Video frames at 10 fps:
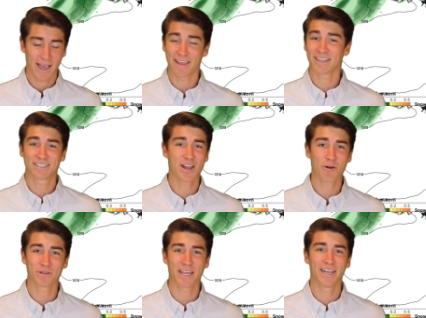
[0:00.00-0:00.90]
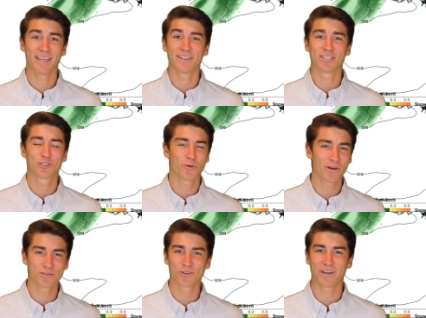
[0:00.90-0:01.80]
And that's not what they need. The
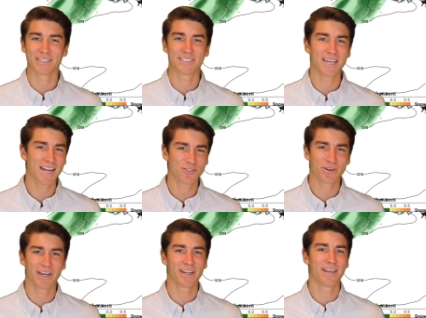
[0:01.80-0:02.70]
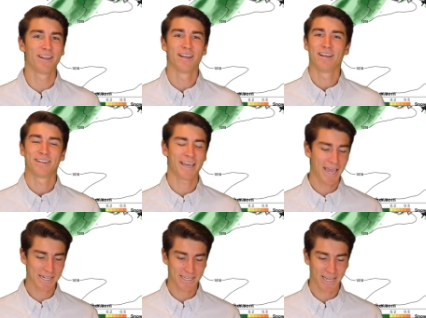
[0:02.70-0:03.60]
soil's already saturated. They
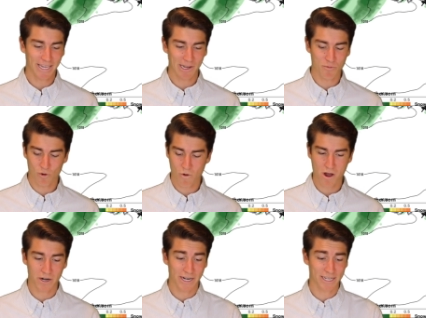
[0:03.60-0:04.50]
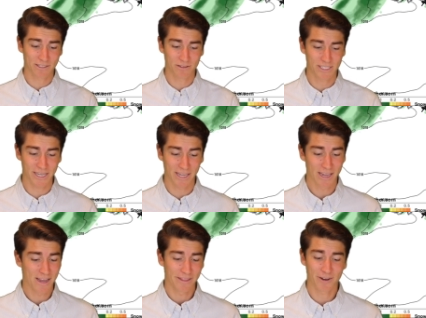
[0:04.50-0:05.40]
can't take any more water. And as you see,
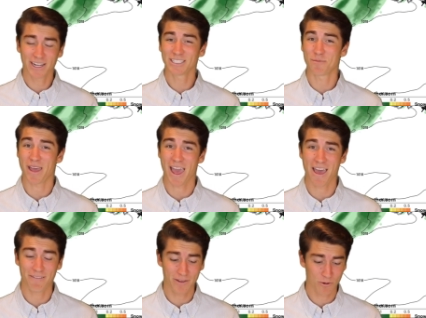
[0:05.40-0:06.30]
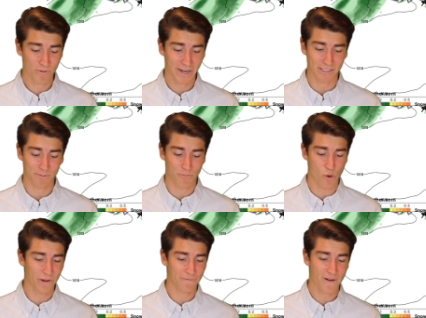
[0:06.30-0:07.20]
they're getting some heavy rates,
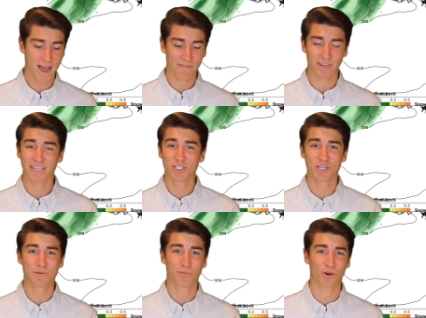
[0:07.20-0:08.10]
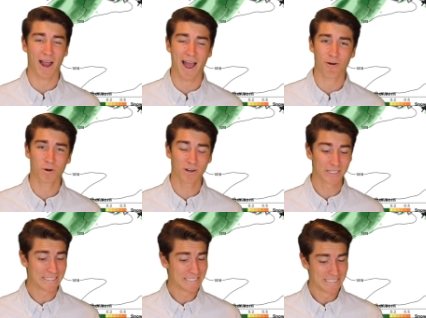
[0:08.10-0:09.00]
0.5 inches per hour.